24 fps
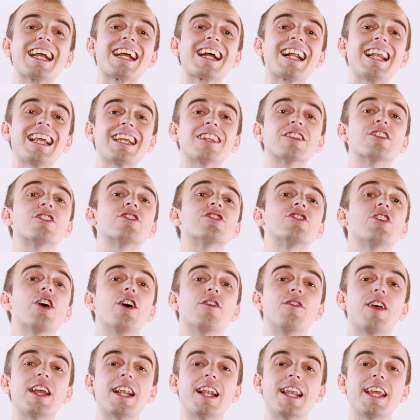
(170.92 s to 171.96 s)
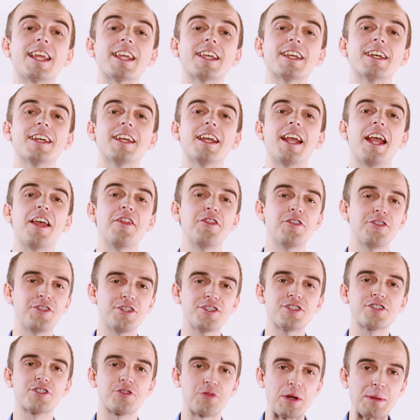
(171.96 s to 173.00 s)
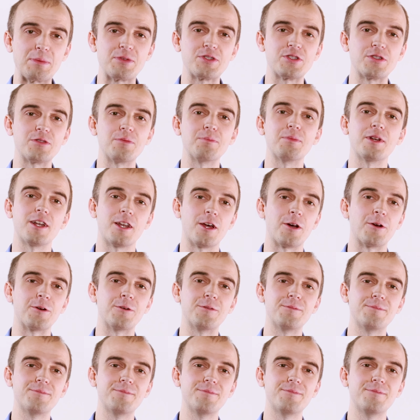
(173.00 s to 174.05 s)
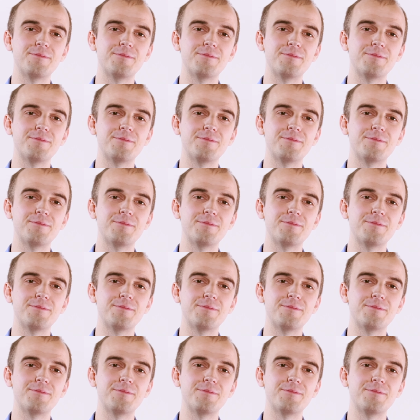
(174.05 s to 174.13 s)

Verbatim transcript: click the survey link in the description below.